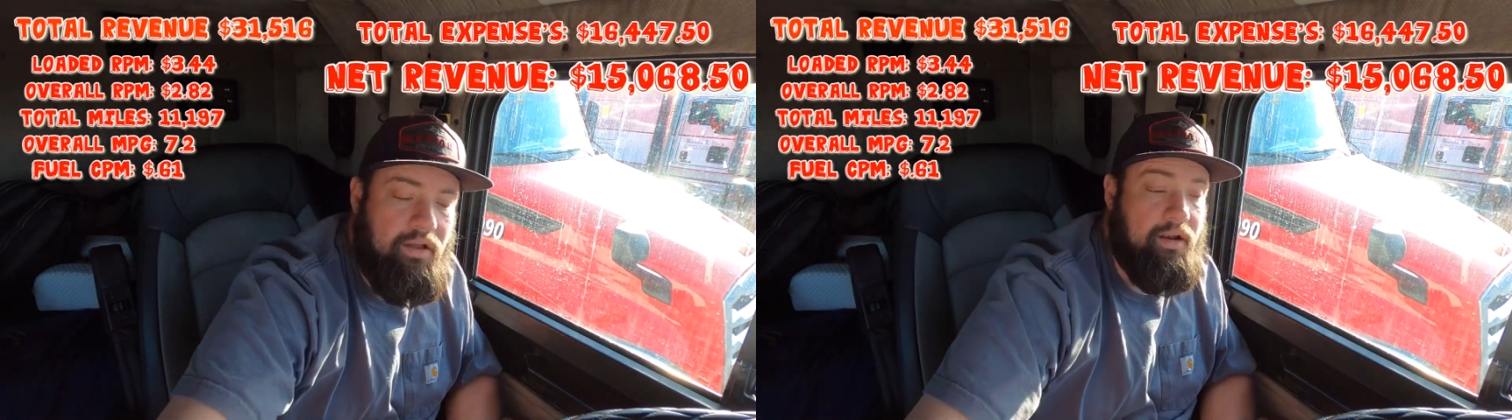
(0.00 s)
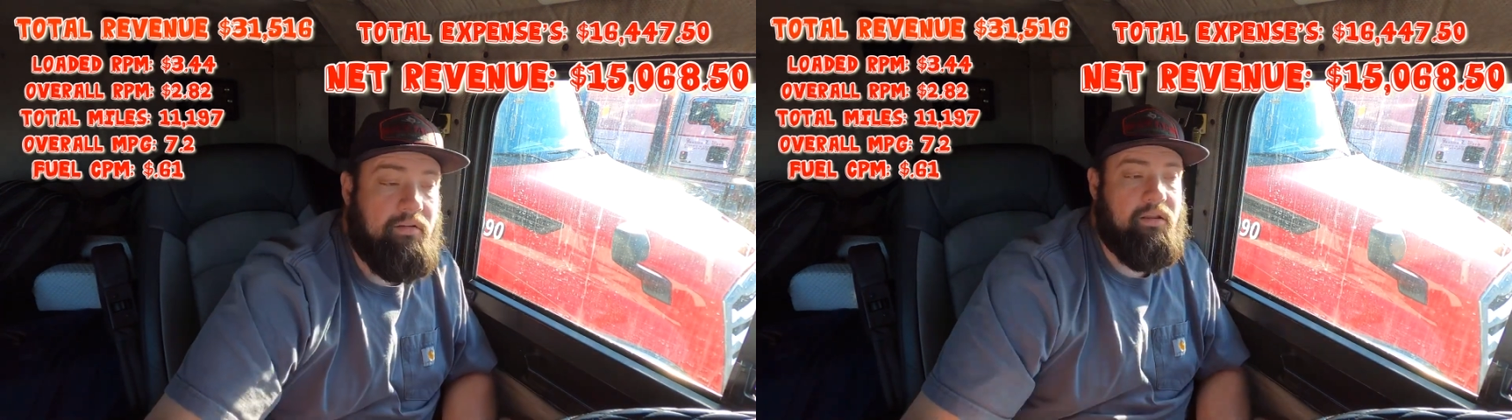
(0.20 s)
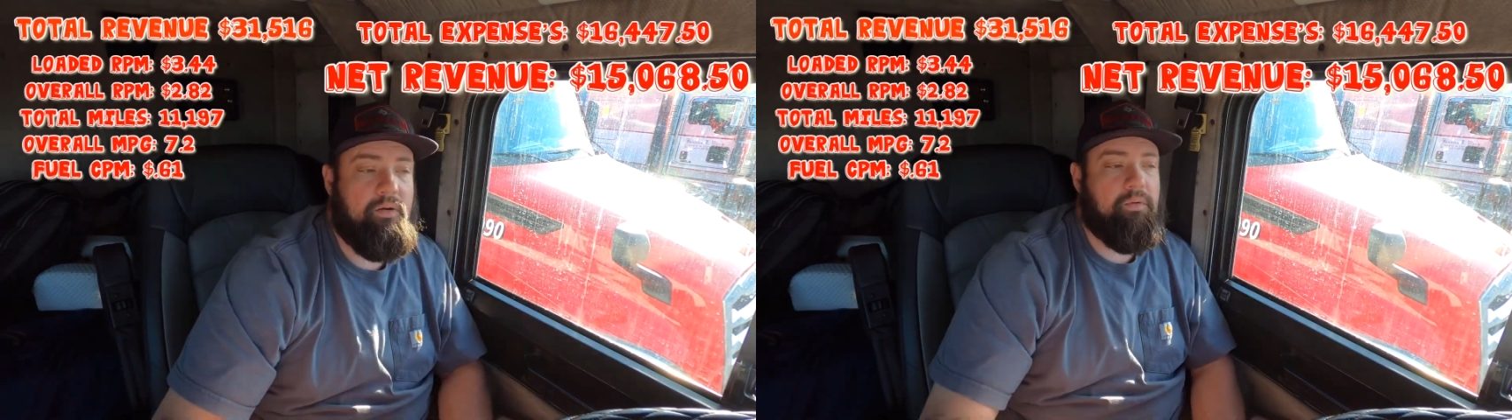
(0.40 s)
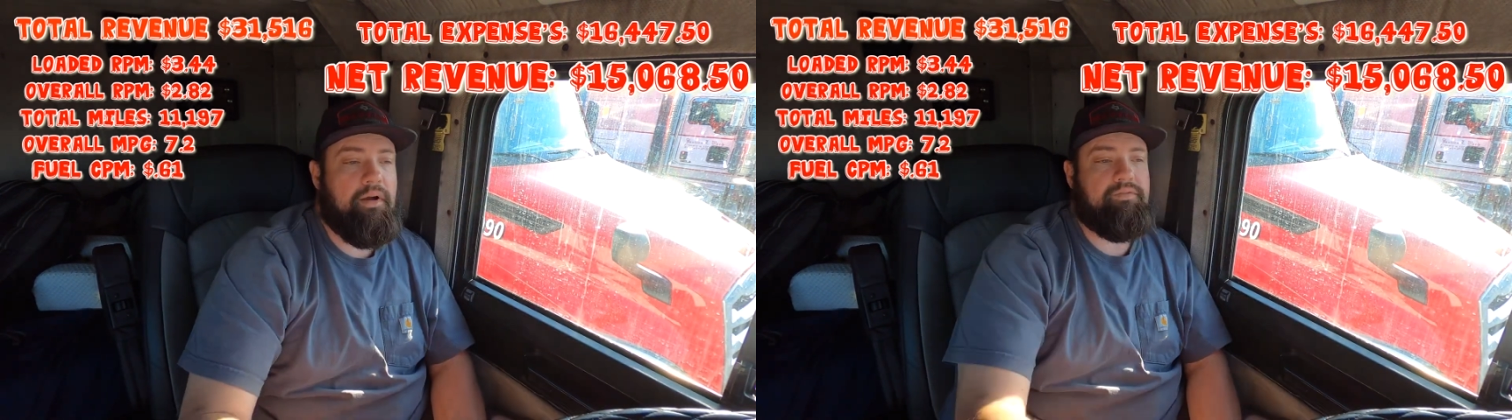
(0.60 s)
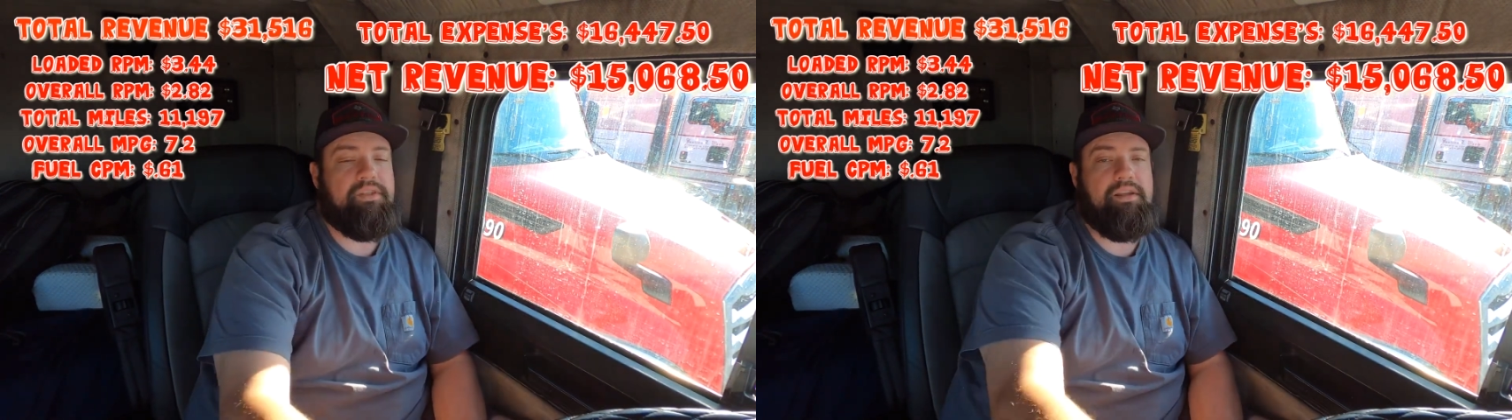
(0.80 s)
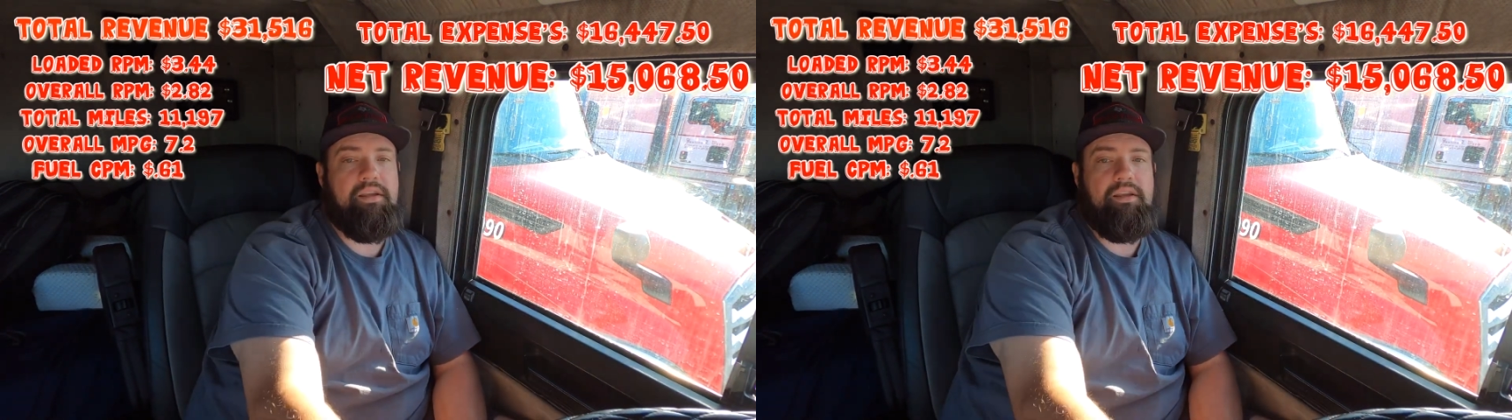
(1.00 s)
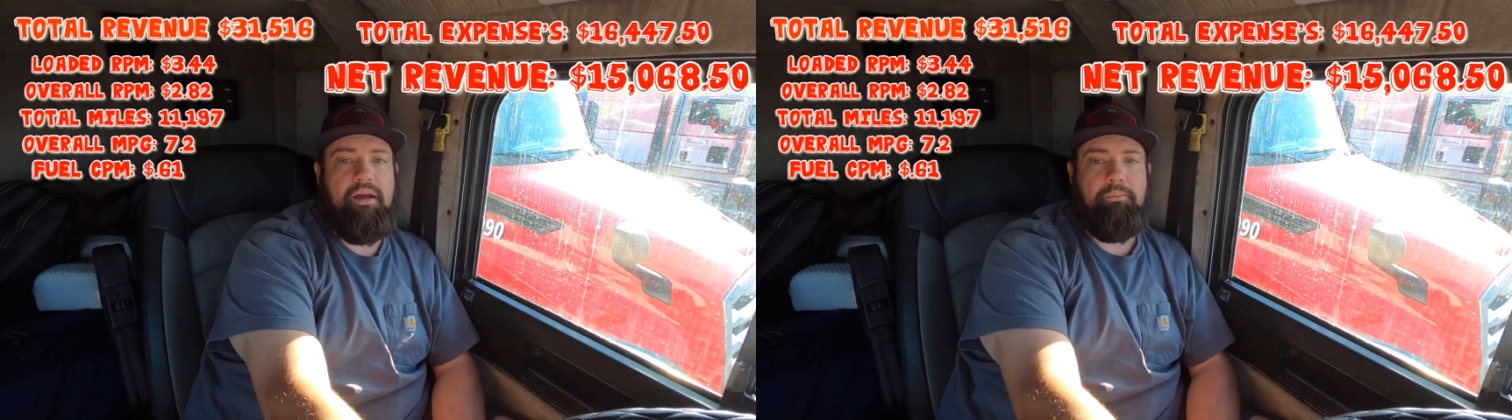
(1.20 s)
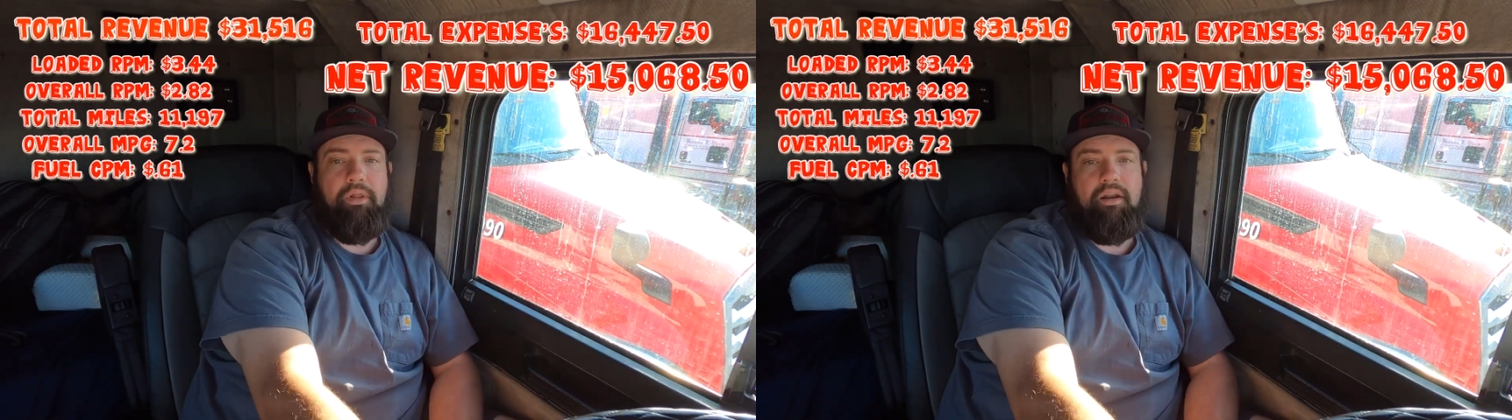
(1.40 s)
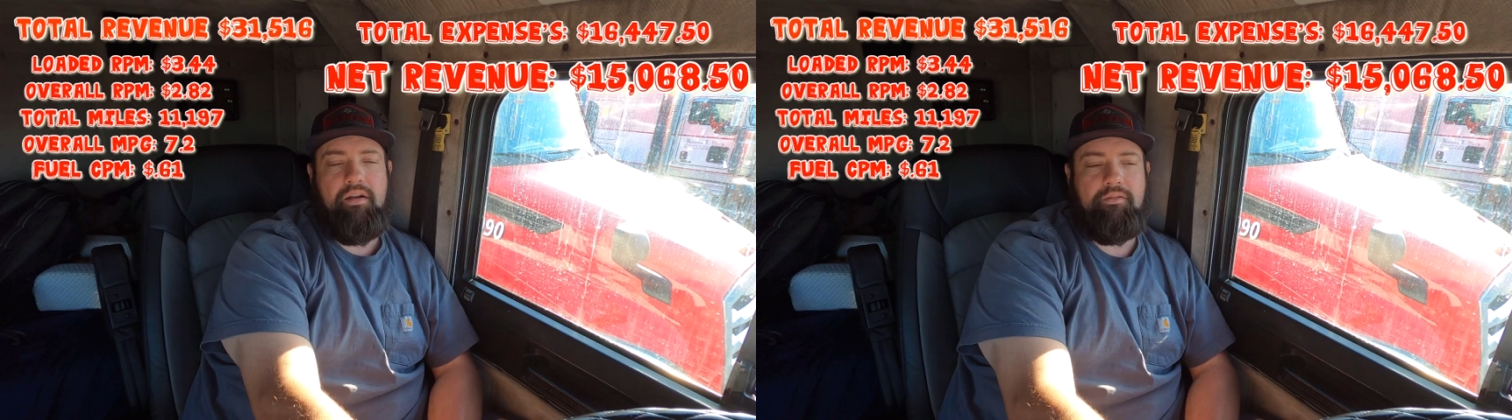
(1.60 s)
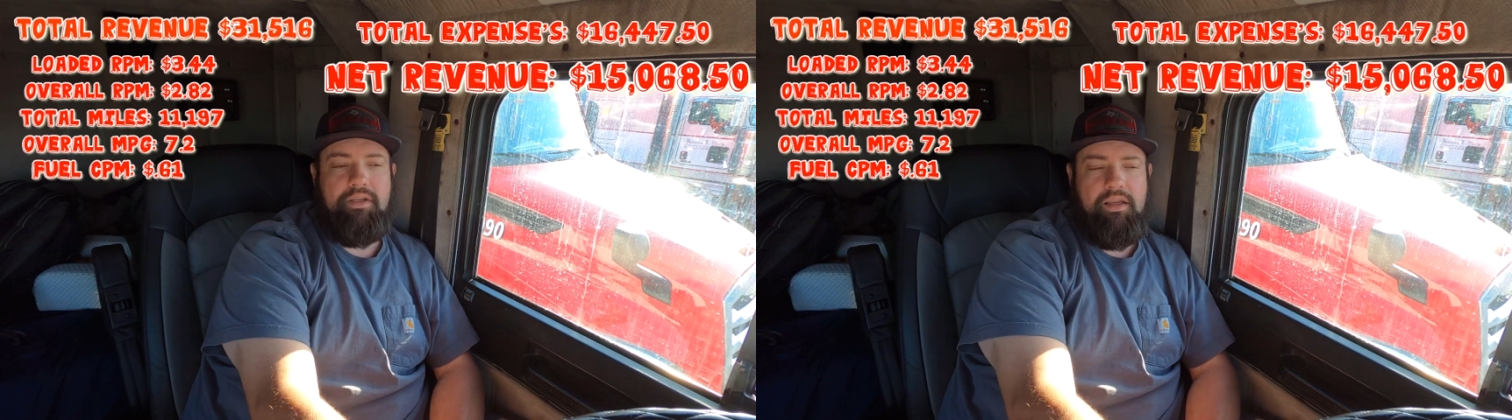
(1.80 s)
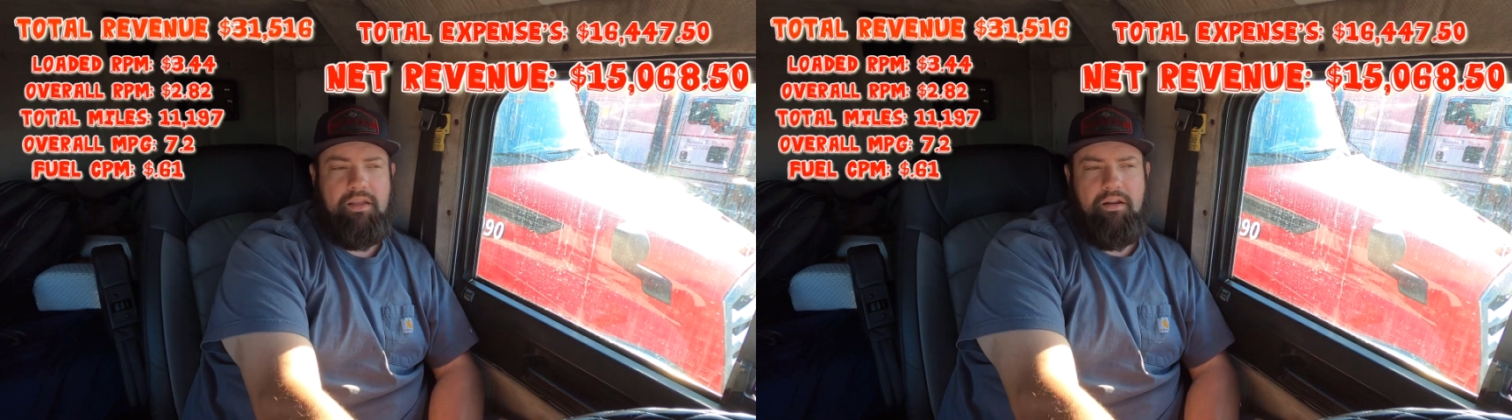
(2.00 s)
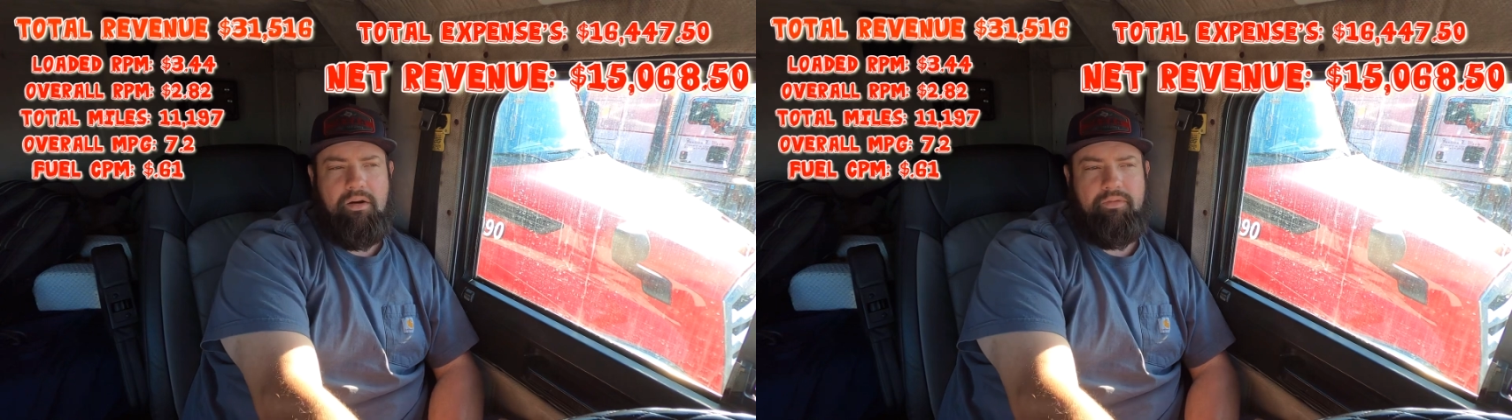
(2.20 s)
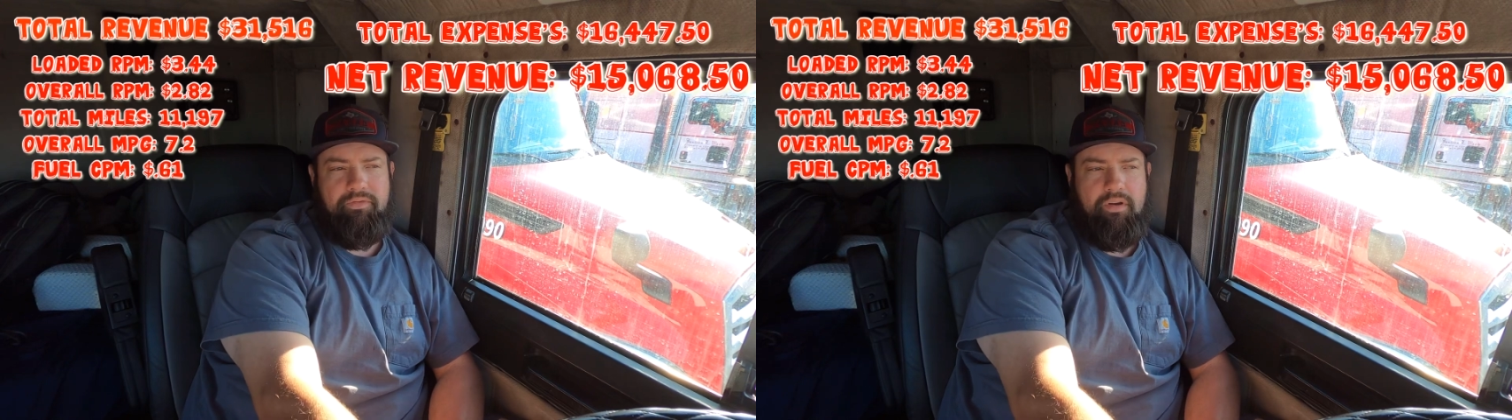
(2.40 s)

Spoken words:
I don't know, we'll have to see. I'm planning on taking off